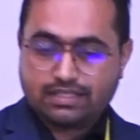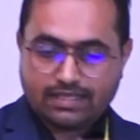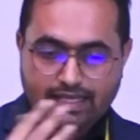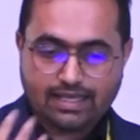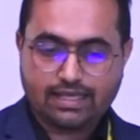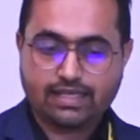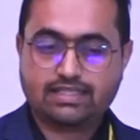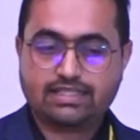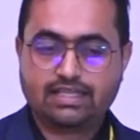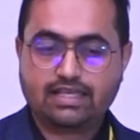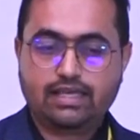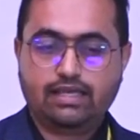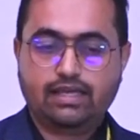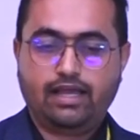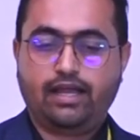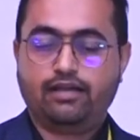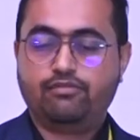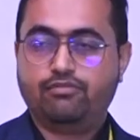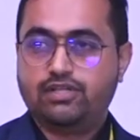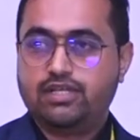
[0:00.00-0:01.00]
easy,
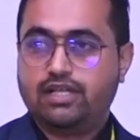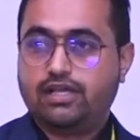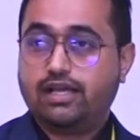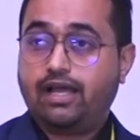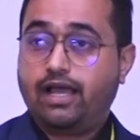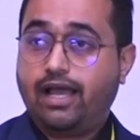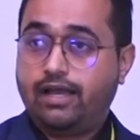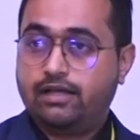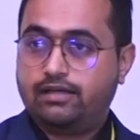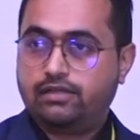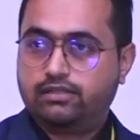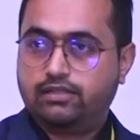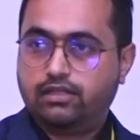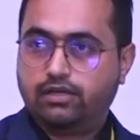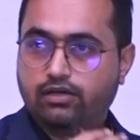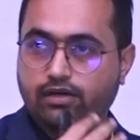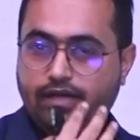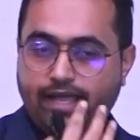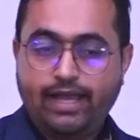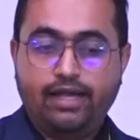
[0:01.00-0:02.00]
and
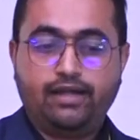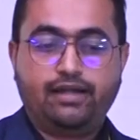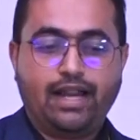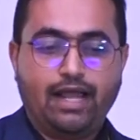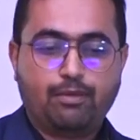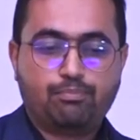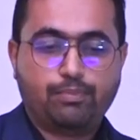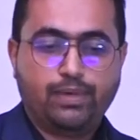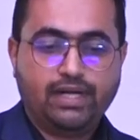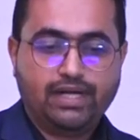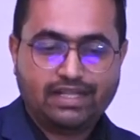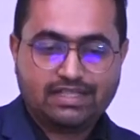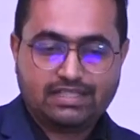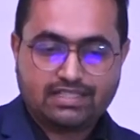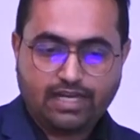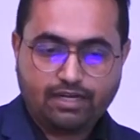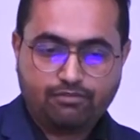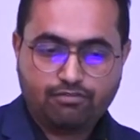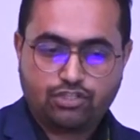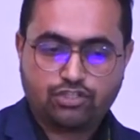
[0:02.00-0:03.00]
the air trapment
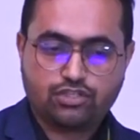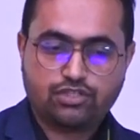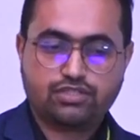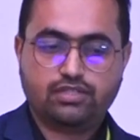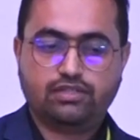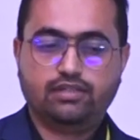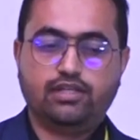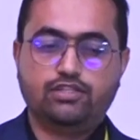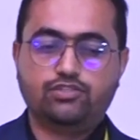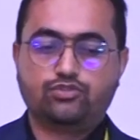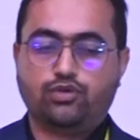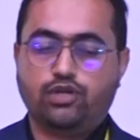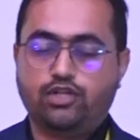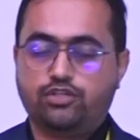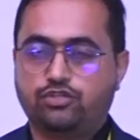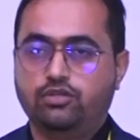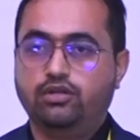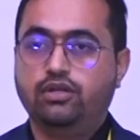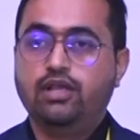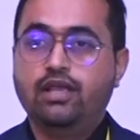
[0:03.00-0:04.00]
inside which is in the
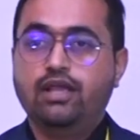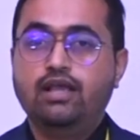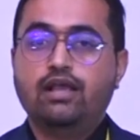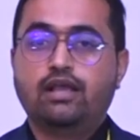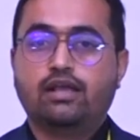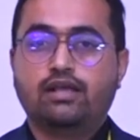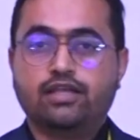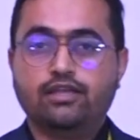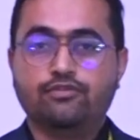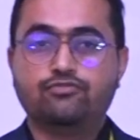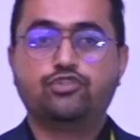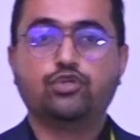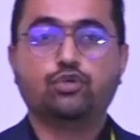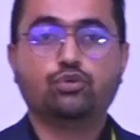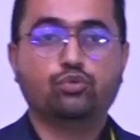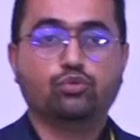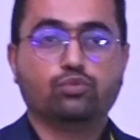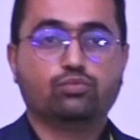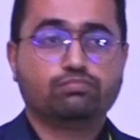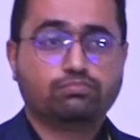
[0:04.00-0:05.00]
insulation gives
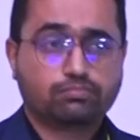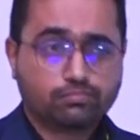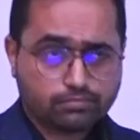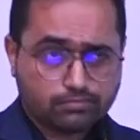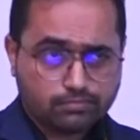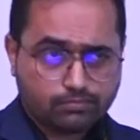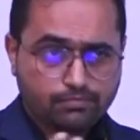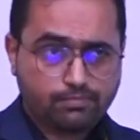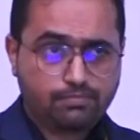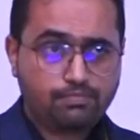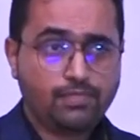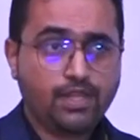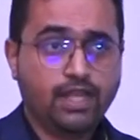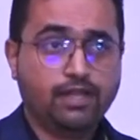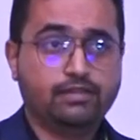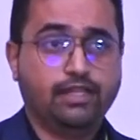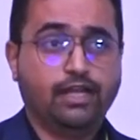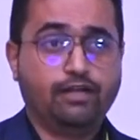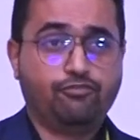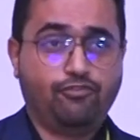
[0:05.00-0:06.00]
you
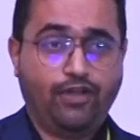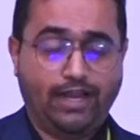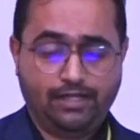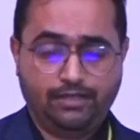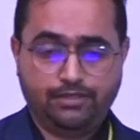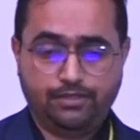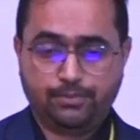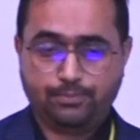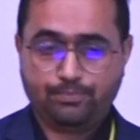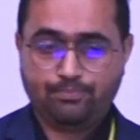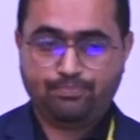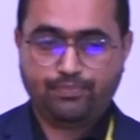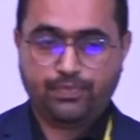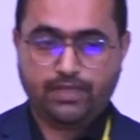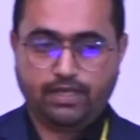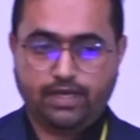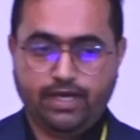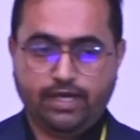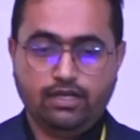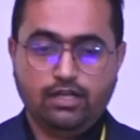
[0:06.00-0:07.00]
that factor,
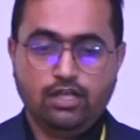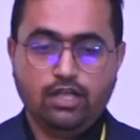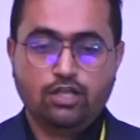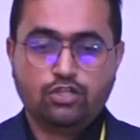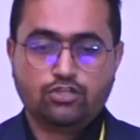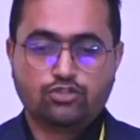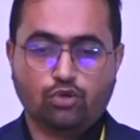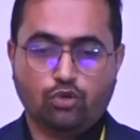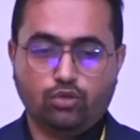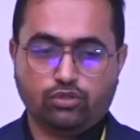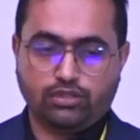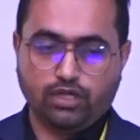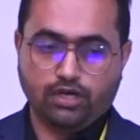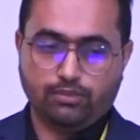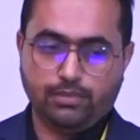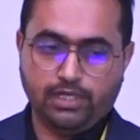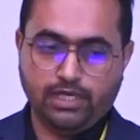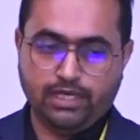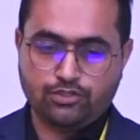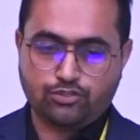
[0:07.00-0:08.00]
right? So
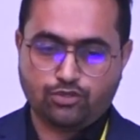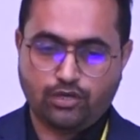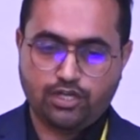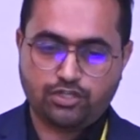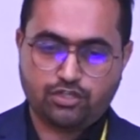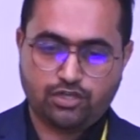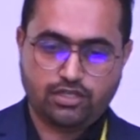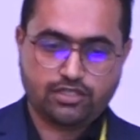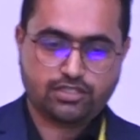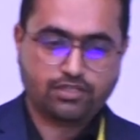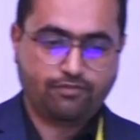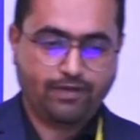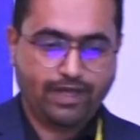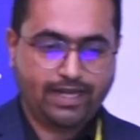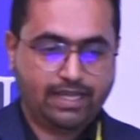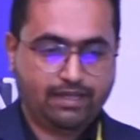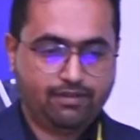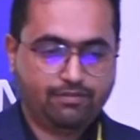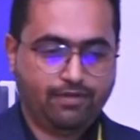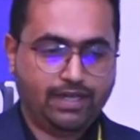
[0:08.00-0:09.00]
thermal insulation is a
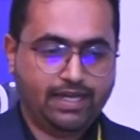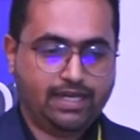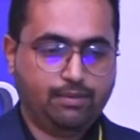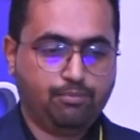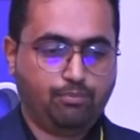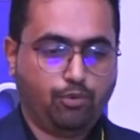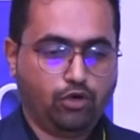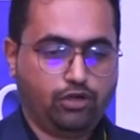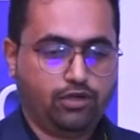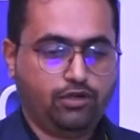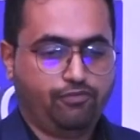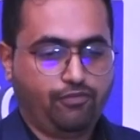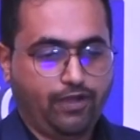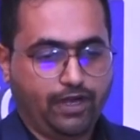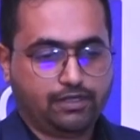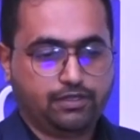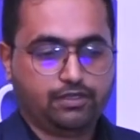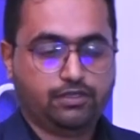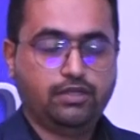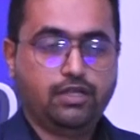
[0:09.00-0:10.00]
very, very important
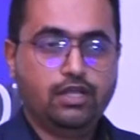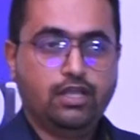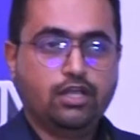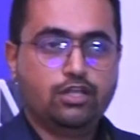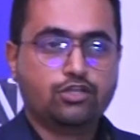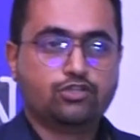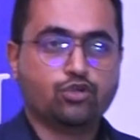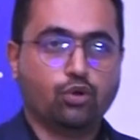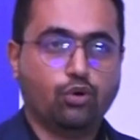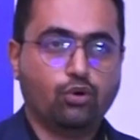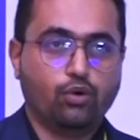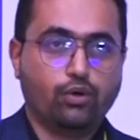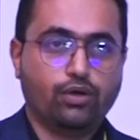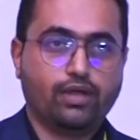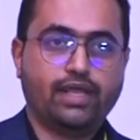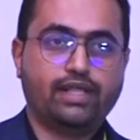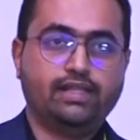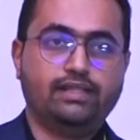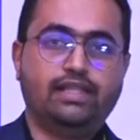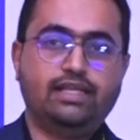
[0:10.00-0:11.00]
factor. So
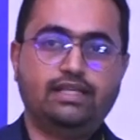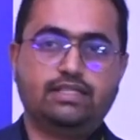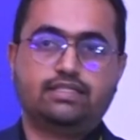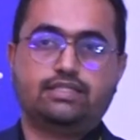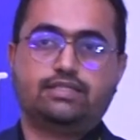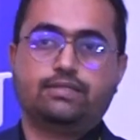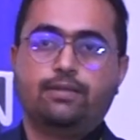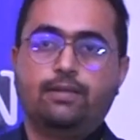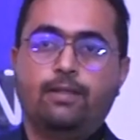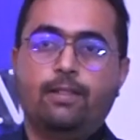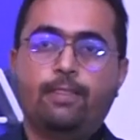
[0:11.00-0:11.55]
in this,